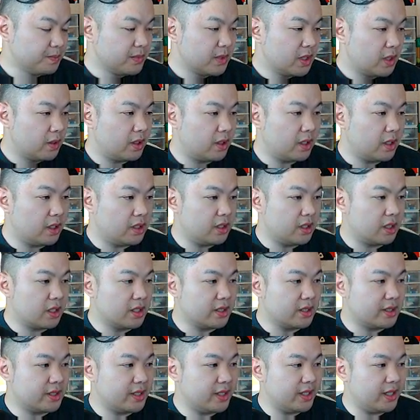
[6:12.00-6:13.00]
You're
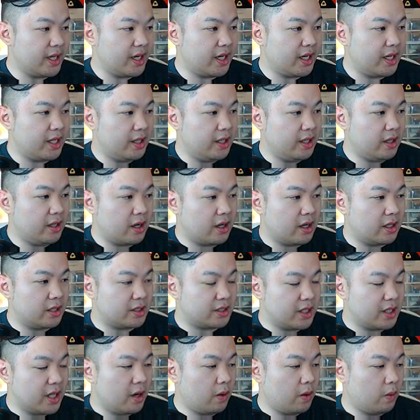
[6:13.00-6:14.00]
going to see that he
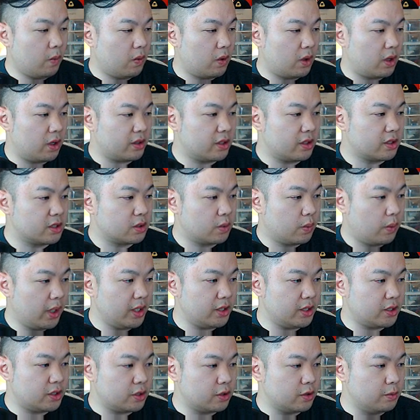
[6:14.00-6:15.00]
is now worth
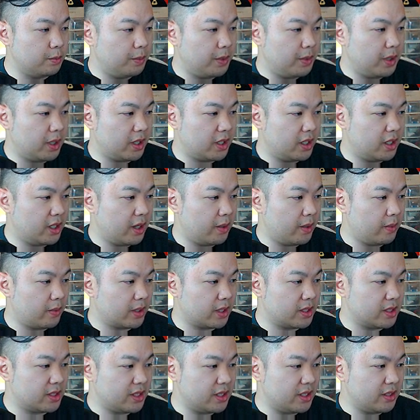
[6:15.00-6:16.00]
22 million, and we're
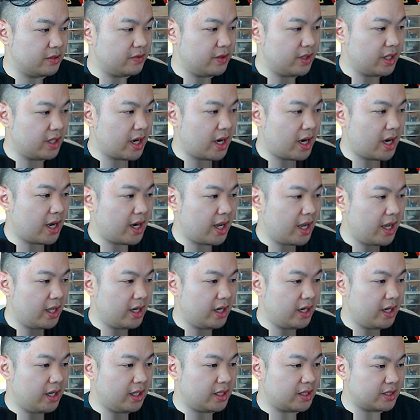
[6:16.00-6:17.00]
going to see if he got
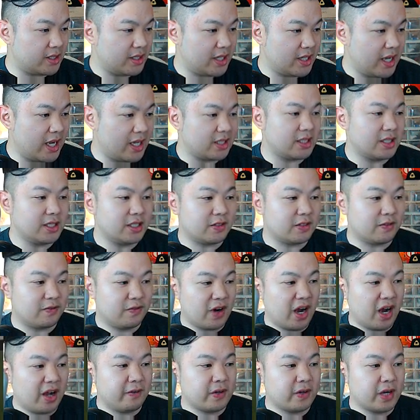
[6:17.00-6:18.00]
any stats. He's
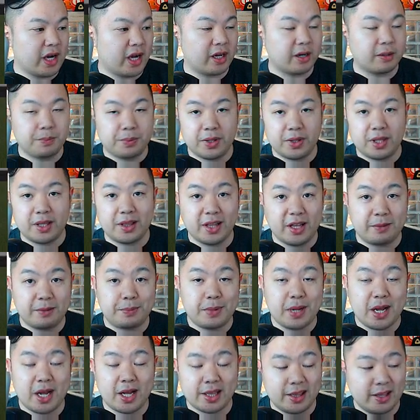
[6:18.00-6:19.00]
5'9", can play left
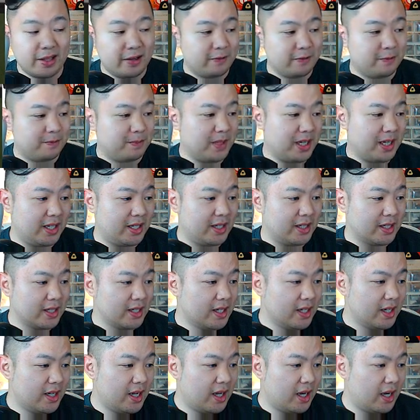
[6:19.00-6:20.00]
back, left mid,
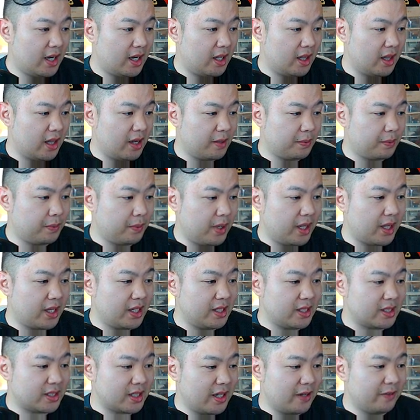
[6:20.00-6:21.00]
left wing.
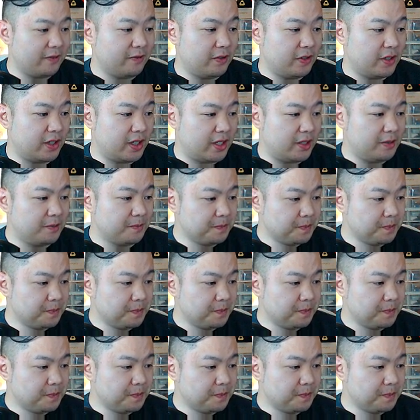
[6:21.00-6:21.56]
He's left footed.